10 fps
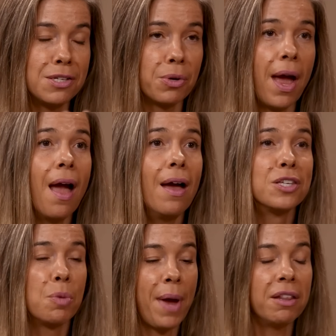So,
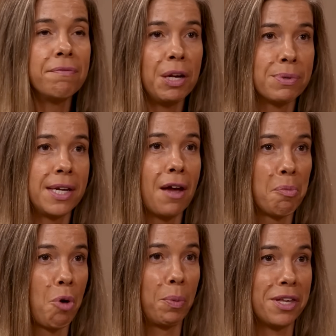so Ben Levine was a
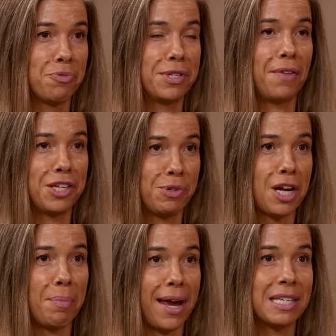young boy when this was done. This was
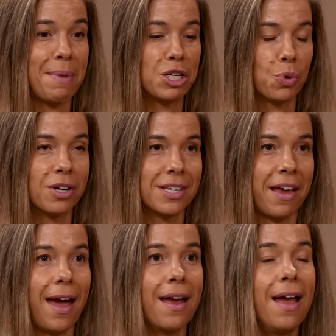done by his mentors,
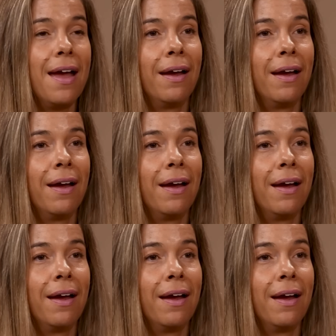okay?